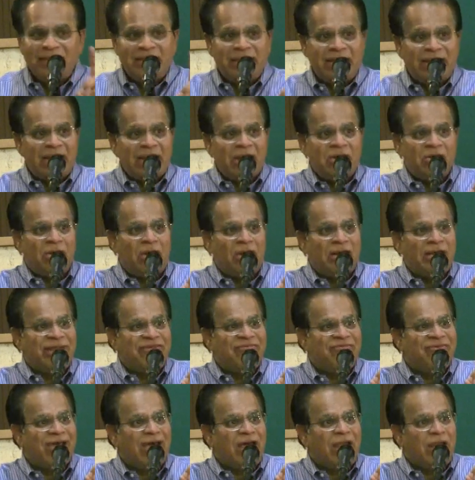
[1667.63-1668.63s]
They did not
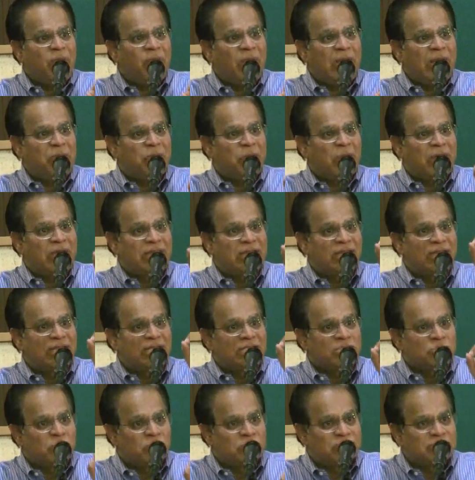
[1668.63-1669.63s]
evaluate whether
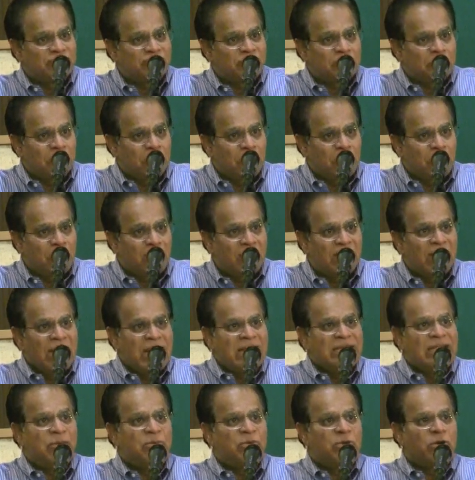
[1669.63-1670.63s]
this was of the Lord.
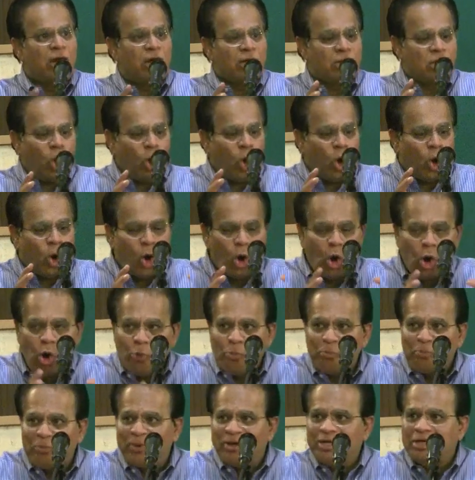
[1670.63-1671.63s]
They were not
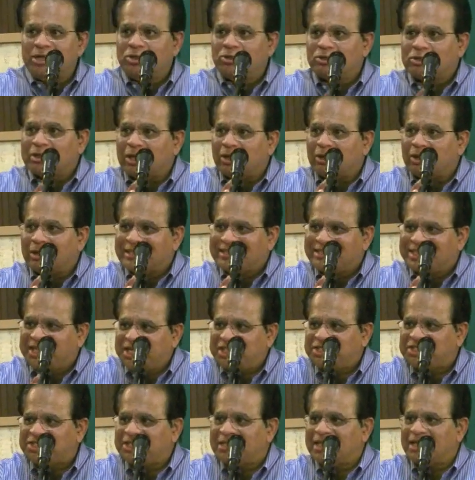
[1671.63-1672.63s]
open to the
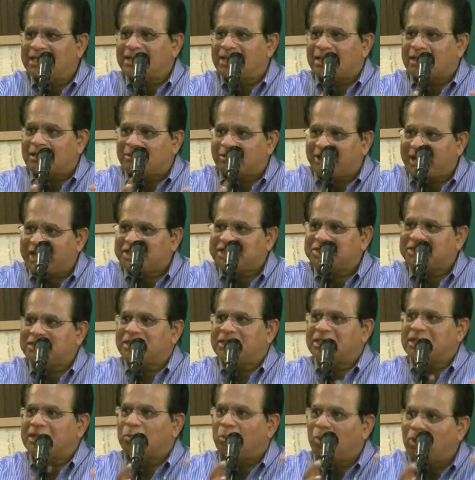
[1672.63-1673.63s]
teaching and the
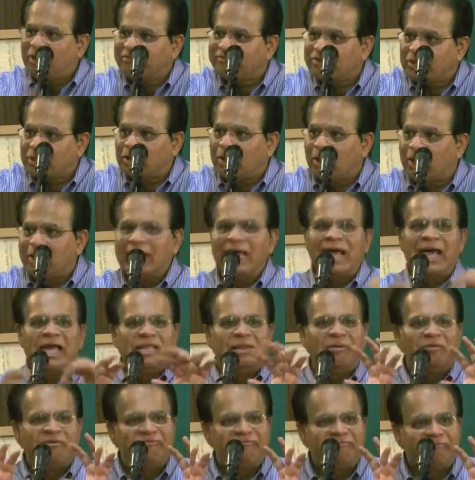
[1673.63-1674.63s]
correction of the Word of the Lord.
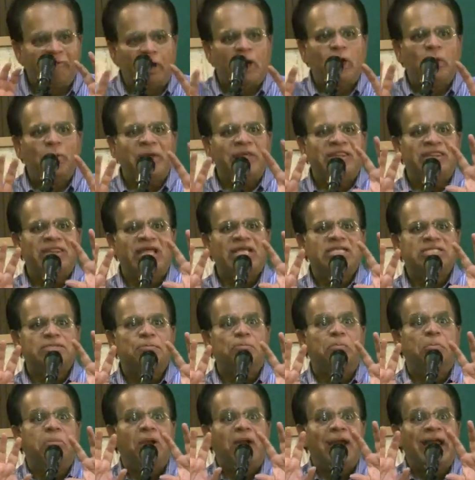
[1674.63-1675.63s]
They were following things
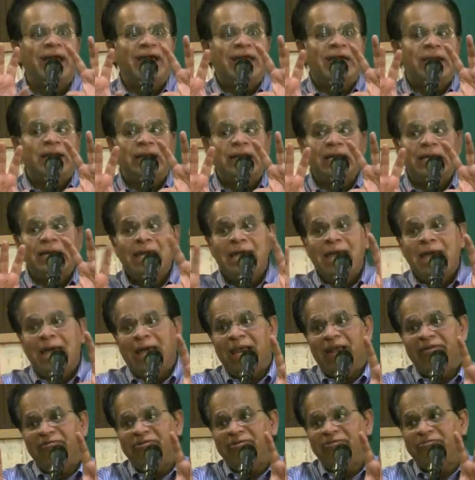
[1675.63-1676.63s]
blindly.
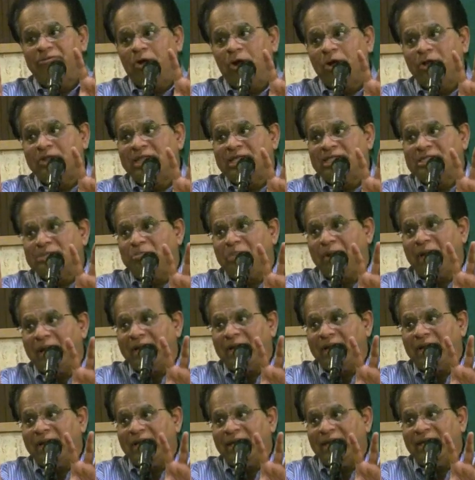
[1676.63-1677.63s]
And if you follow things
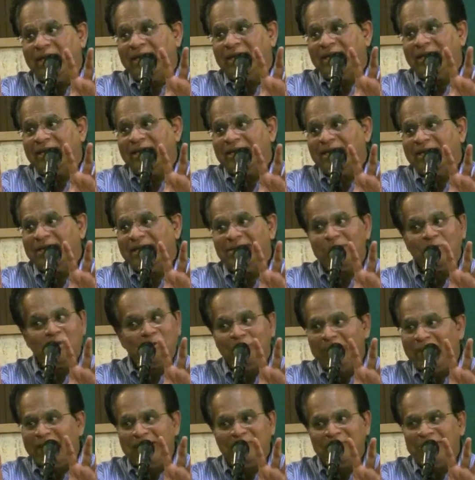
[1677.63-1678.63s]
blindly,
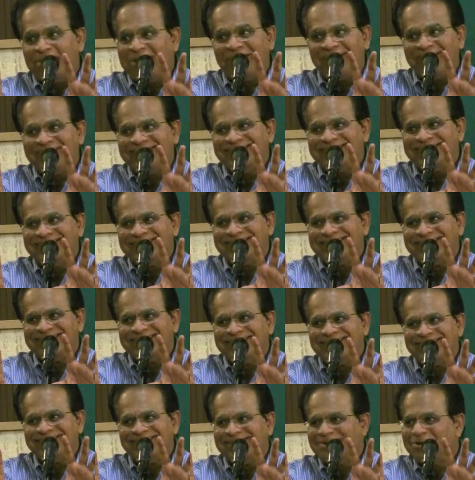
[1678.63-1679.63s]
don't blame God.
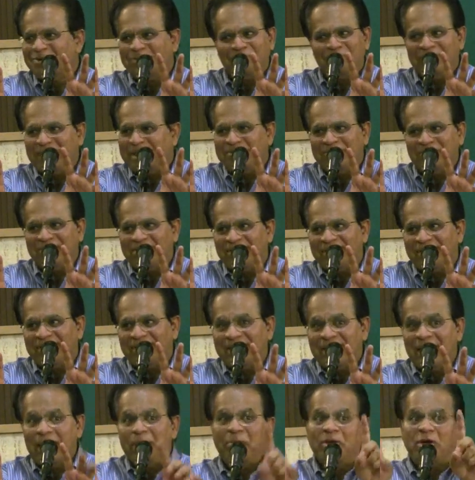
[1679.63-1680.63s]
Don't blame God.